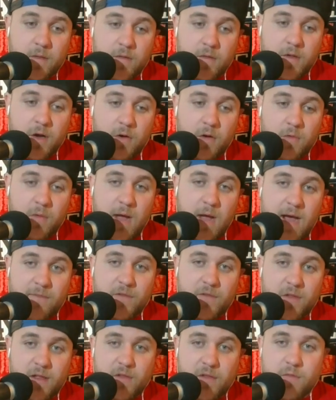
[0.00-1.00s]
So
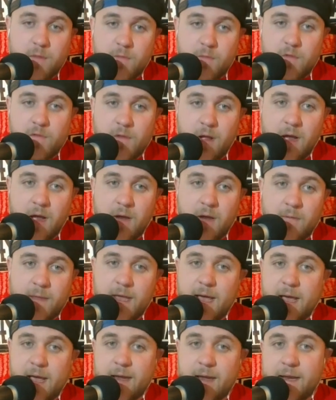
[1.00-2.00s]
after this, we moved on.
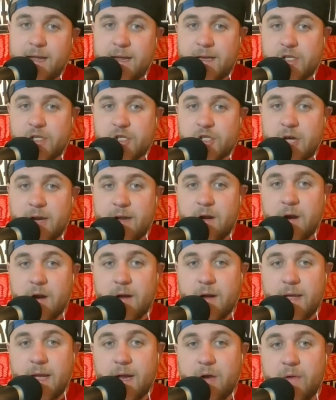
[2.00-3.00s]
We had a Johnny
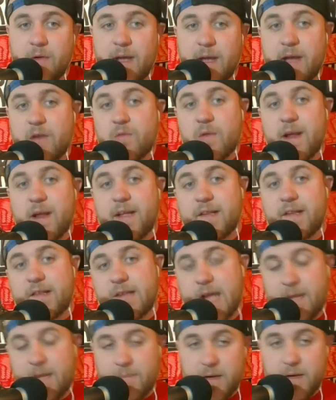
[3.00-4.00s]
Gargano in-ring
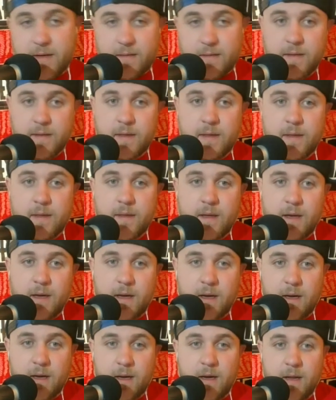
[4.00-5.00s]
segment.
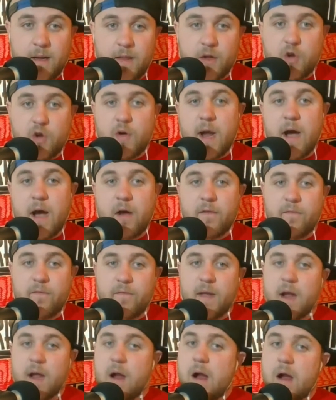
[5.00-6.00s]
The crowd
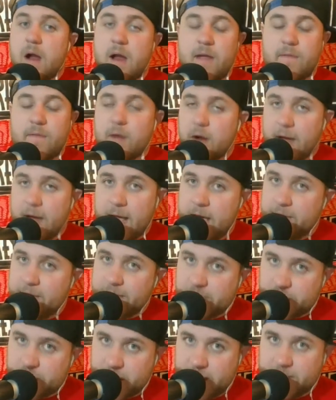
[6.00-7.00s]
very, very
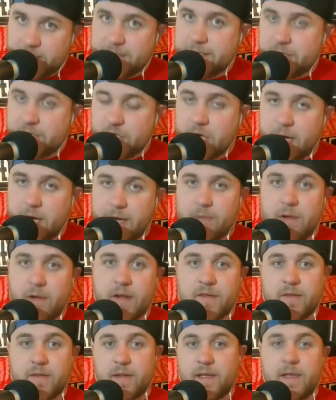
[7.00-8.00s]
heavy chanting Johnny
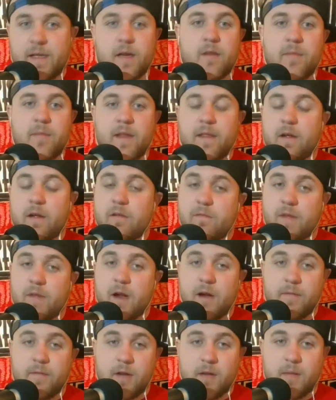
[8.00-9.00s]
Wrestling here, man. They're
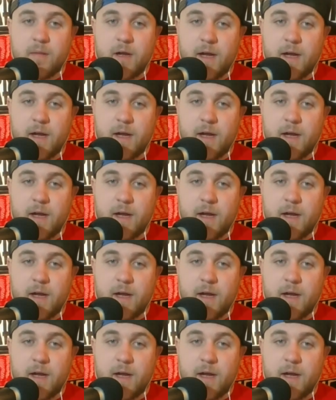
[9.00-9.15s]
very, very